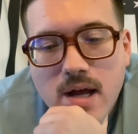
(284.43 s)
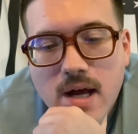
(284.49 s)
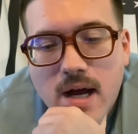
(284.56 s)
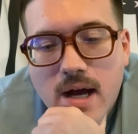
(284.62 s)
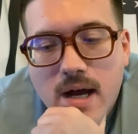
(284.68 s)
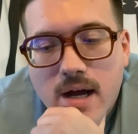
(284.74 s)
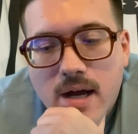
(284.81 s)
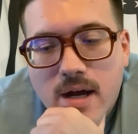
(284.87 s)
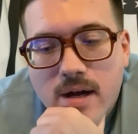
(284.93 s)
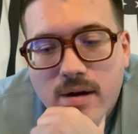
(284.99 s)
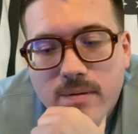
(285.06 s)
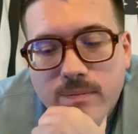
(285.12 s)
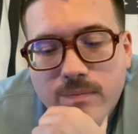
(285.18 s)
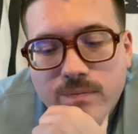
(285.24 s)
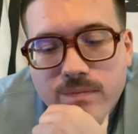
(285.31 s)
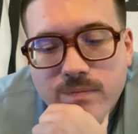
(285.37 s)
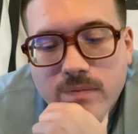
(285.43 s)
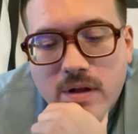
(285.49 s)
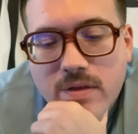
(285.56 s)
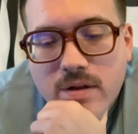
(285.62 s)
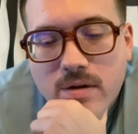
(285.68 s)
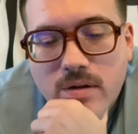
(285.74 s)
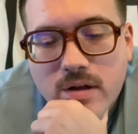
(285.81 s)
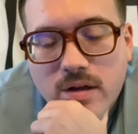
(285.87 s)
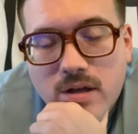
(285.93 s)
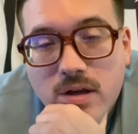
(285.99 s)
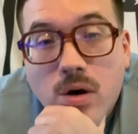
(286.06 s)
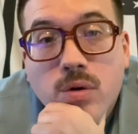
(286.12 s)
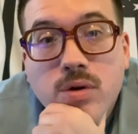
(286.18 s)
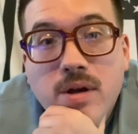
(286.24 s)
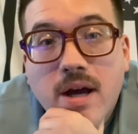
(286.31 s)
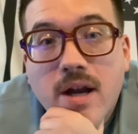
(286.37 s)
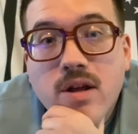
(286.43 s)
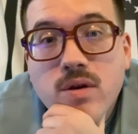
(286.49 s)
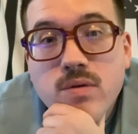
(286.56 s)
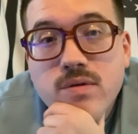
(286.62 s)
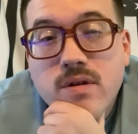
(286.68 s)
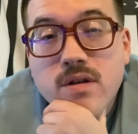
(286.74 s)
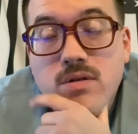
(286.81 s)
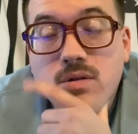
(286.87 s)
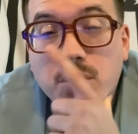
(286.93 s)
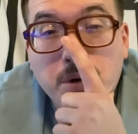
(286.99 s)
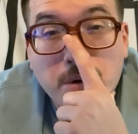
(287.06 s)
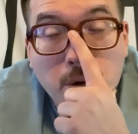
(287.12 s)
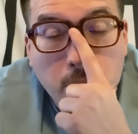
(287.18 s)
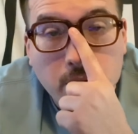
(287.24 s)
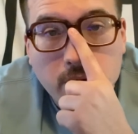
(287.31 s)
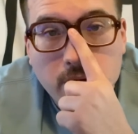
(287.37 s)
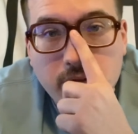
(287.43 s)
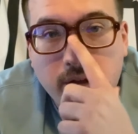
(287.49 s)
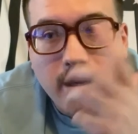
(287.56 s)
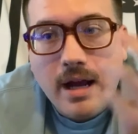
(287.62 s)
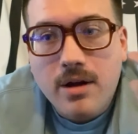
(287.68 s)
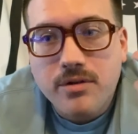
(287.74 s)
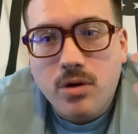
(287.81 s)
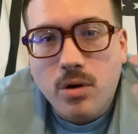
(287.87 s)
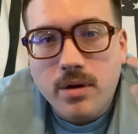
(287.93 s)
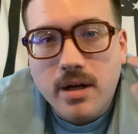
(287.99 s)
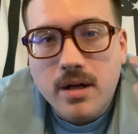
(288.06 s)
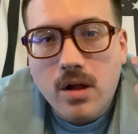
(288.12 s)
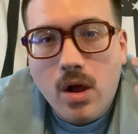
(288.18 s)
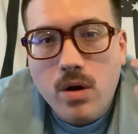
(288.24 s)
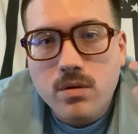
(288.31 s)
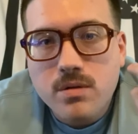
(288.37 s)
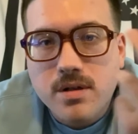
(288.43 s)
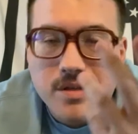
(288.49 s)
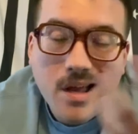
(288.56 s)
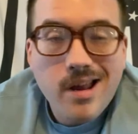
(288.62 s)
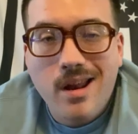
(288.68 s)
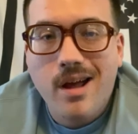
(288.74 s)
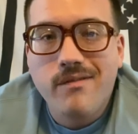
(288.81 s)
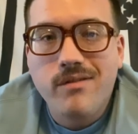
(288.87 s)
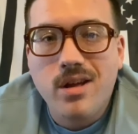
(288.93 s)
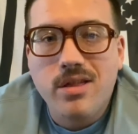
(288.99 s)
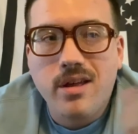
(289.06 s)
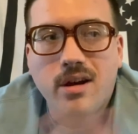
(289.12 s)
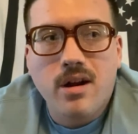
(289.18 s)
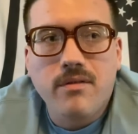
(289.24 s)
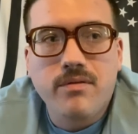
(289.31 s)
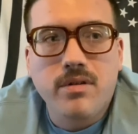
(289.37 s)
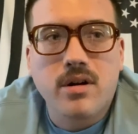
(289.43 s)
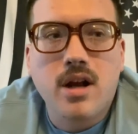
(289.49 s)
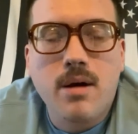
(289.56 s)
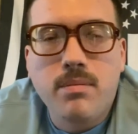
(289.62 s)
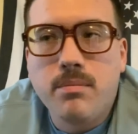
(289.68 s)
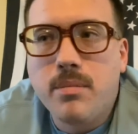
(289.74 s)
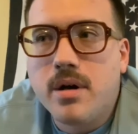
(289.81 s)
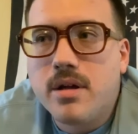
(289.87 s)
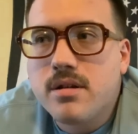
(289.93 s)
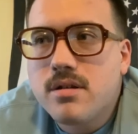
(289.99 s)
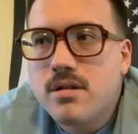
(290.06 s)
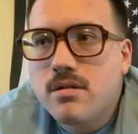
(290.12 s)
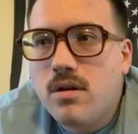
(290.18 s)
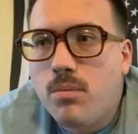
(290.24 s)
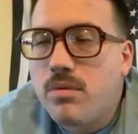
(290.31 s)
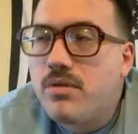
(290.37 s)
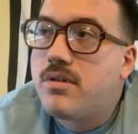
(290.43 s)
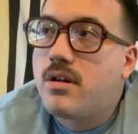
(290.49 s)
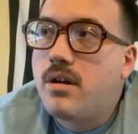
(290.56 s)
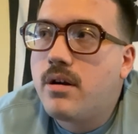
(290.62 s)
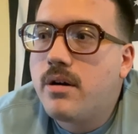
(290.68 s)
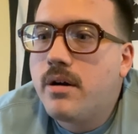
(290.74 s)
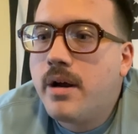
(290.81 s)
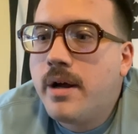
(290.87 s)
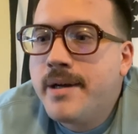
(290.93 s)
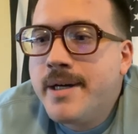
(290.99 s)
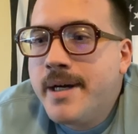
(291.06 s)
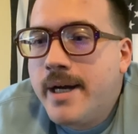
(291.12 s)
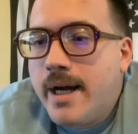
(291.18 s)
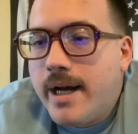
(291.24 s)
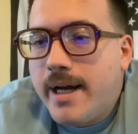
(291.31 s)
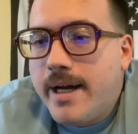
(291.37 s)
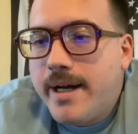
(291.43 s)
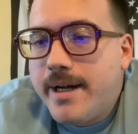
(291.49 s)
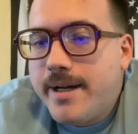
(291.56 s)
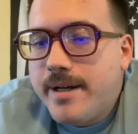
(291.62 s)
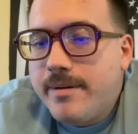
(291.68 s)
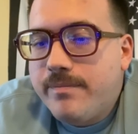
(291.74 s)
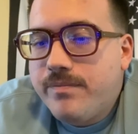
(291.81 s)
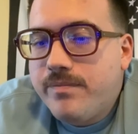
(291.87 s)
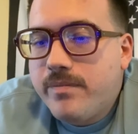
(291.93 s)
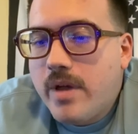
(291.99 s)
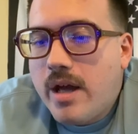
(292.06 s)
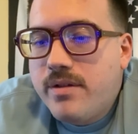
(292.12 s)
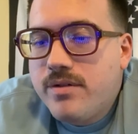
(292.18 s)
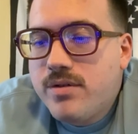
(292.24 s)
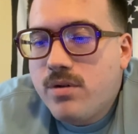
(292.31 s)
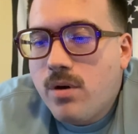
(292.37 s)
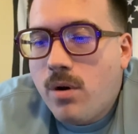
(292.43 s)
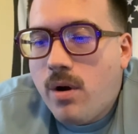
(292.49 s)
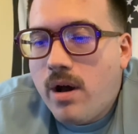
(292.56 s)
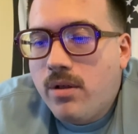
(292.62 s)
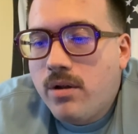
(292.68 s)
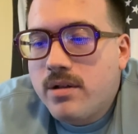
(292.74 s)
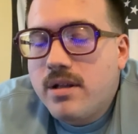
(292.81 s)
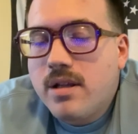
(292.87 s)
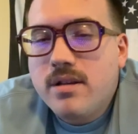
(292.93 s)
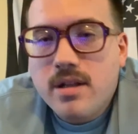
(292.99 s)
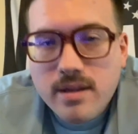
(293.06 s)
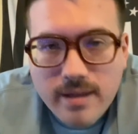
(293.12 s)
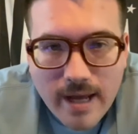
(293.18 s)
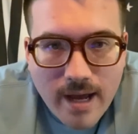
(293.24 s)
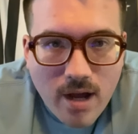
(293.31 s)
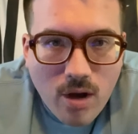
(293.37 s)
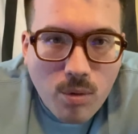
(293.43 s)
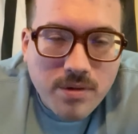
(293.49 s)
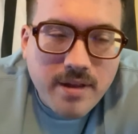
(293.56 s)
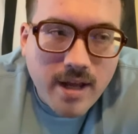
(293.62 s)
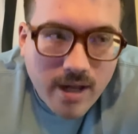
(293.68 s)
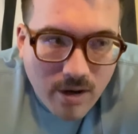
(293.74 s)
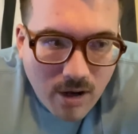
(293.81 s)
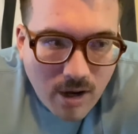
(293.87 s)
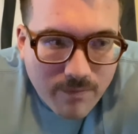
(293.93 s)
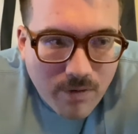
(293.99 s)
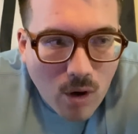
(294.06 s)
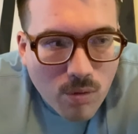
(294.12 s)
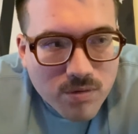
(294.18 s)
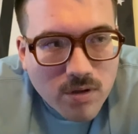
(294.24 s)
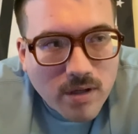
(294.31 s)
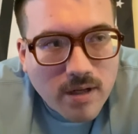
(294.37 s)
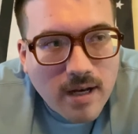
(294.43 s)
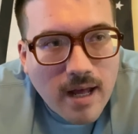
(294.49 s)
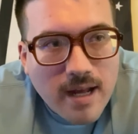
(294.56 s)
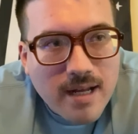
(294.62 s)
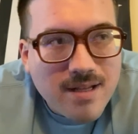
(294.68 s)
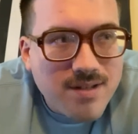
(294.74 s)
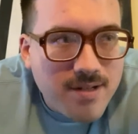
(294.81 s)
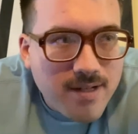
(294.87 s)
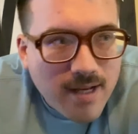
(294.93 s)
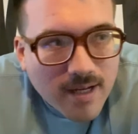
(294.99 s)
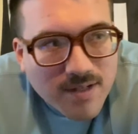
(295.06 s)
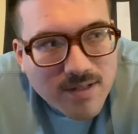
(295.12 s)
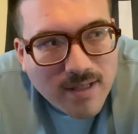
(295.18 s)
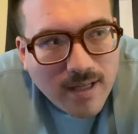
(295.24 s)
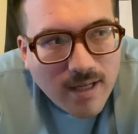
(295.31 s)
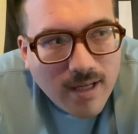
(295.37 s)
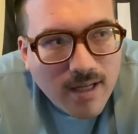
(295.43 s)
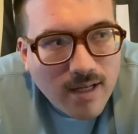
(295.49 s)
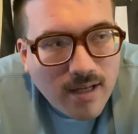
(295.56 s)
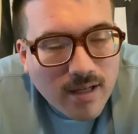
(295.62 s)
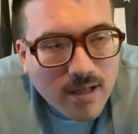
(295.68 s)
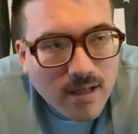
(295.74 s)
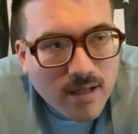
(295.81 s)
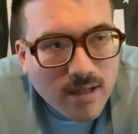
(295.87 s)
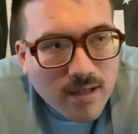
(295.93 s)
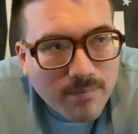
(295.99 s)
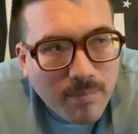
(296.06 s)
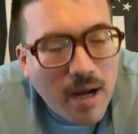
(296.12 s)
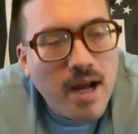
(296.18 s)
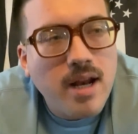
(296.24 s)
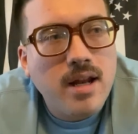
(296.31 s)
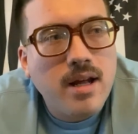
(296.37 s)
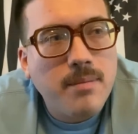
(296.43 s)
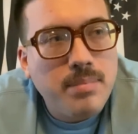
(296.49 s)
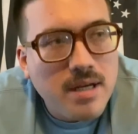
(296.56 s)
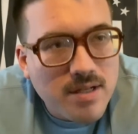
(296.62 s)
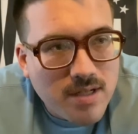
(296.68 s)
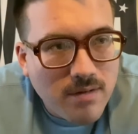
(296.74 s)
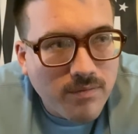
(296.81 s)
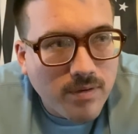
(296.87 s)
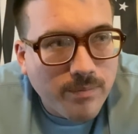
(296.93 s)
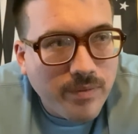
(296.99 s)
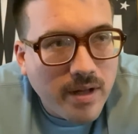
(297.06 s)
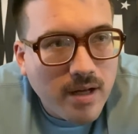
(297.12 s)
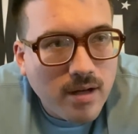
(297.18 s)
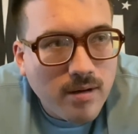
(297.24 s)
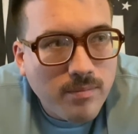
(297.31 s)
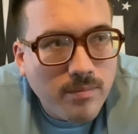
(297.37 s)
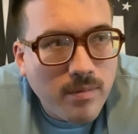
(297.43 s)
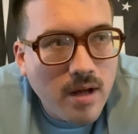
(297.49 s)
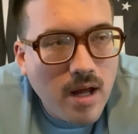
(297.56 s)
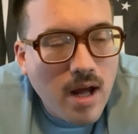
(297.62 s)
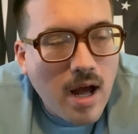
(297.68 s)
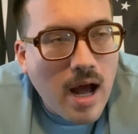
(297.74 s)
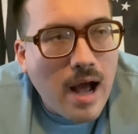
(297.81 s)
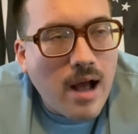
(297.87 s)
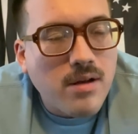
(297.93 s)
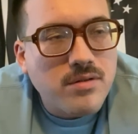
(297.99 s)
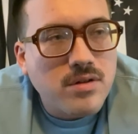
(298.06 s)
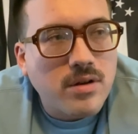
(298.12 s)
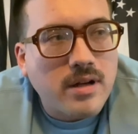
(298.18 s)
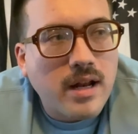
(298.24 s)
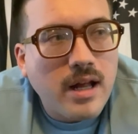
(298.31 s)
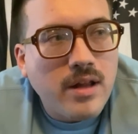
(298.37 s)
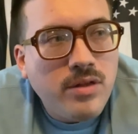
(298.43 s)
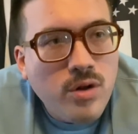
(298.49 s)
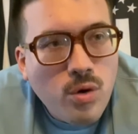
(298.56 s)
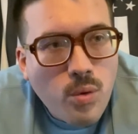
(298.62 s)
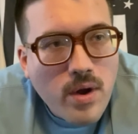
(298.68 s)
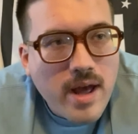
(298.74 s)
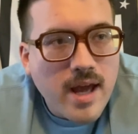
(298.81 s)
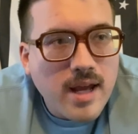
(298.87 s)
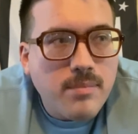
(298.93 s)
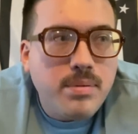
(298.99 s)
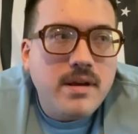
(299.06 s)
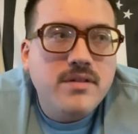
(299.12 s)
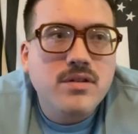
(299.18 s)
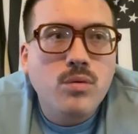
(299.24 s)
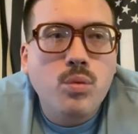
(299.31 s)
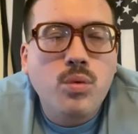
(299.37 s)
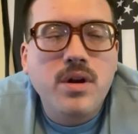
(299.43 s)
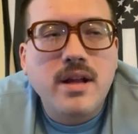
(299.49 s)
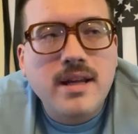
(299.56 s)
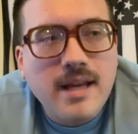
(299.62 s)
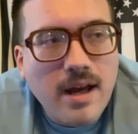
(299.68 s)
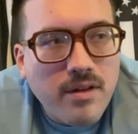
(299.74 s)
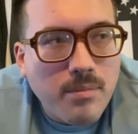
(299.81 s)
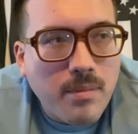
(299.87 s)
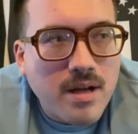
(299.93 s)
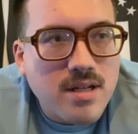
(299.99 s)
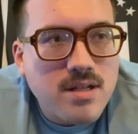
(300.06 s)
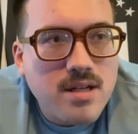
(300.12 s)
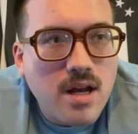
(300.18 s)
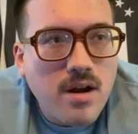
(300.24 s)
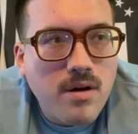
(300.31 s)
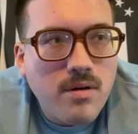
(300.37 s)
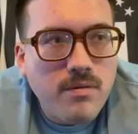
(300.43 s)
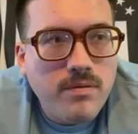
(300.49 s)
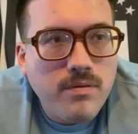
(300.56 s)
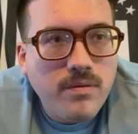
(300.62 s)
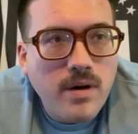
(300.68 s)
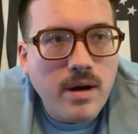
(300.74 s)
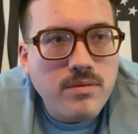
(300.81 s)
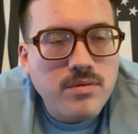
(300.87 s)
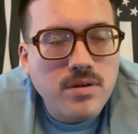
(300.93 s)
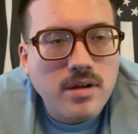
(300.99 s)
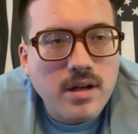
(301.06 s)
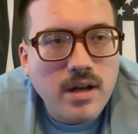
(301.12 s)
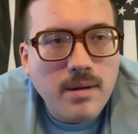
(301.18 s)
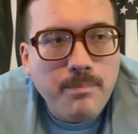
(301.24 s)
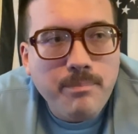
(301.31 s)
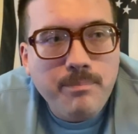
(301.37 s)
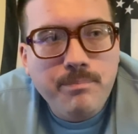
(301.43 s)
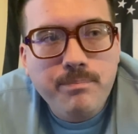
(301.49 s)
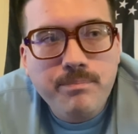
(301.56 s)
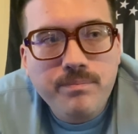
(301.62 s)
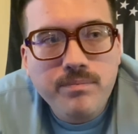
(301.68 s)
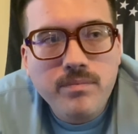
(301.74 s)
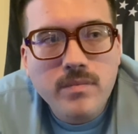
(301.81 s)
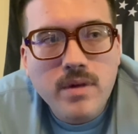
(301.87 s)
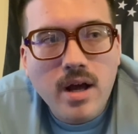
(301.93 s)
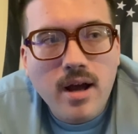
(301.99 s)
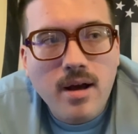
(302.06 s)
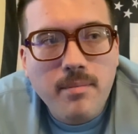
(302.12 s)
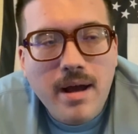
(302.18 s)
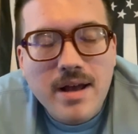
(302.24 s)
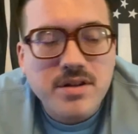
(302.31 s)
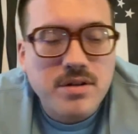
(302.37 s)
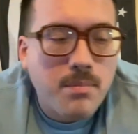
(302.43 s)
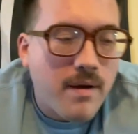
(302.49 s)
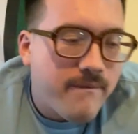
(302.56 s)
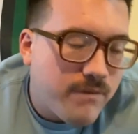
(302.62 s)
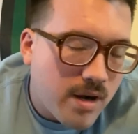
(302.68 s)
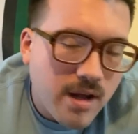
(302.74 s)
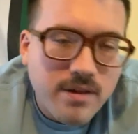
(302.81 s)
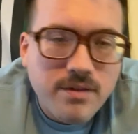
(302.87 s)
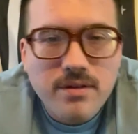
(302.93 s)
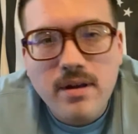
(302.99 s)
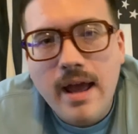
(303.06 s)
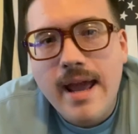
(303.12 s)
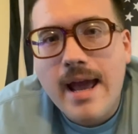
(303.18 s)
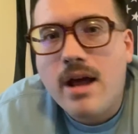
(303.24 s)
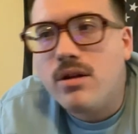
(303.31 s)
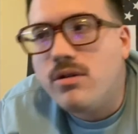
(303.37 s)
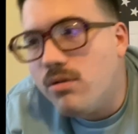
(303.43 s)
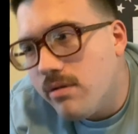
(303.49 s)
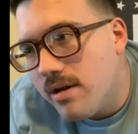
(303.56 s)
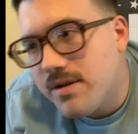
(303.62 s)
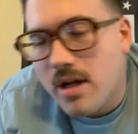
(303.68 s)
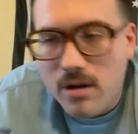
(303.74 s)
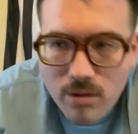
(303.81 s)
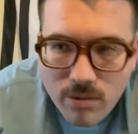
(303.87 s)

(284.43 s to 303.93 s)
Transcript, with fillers: Um, and they're like, "Yo, you got to use this, or you're gonna the account's gonna get closed." Because I didn't have anything on it for a couple months, almost a year. Um, and so I looked into Dell, what they had to offer. I was looking at NZXT, buying a PC from them. I was looking at Newegg, piecing one together myself. I was looking at um, asking my friends, hey, how you do this, how you do